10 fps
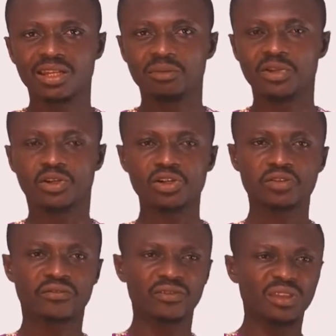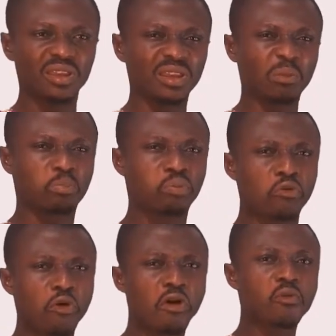because of the
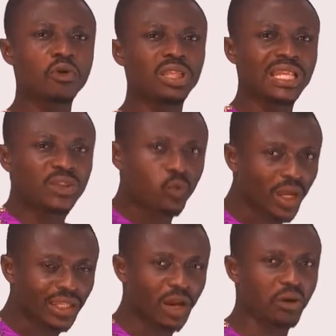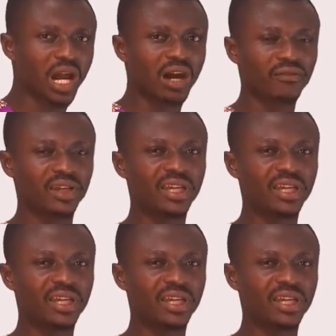poor road network that we have,